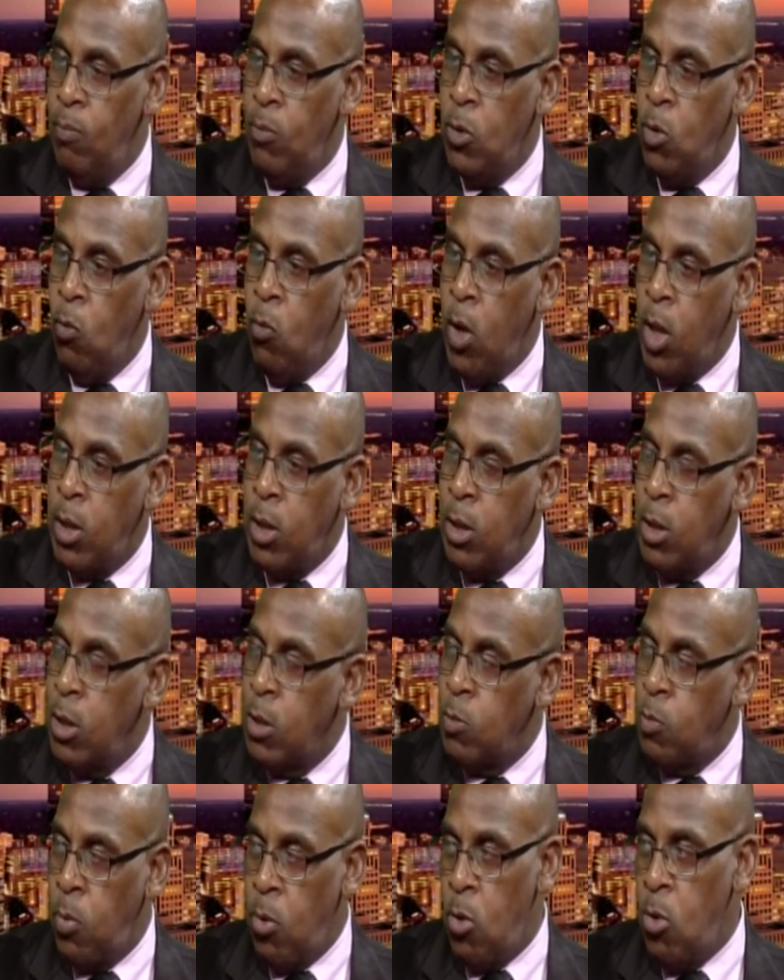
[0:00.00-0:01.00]
whether this
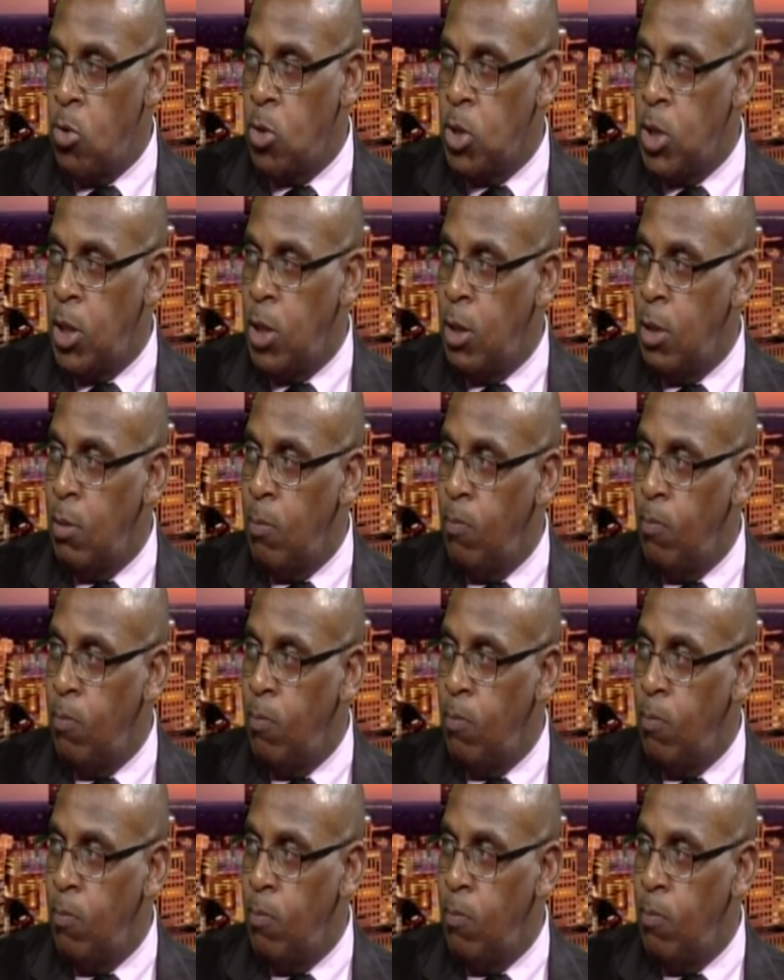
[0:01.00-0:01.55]
person